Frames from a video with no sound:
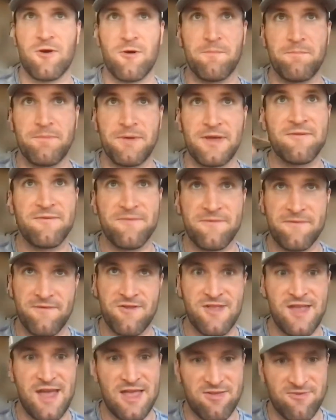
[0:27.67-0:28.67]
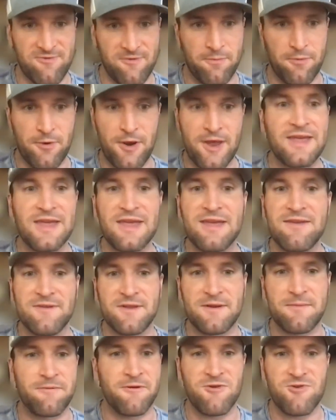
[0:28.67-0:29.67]
BEAF stands for break even,
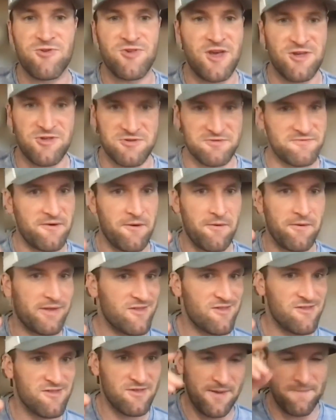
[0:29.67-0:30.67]
appreciation focused.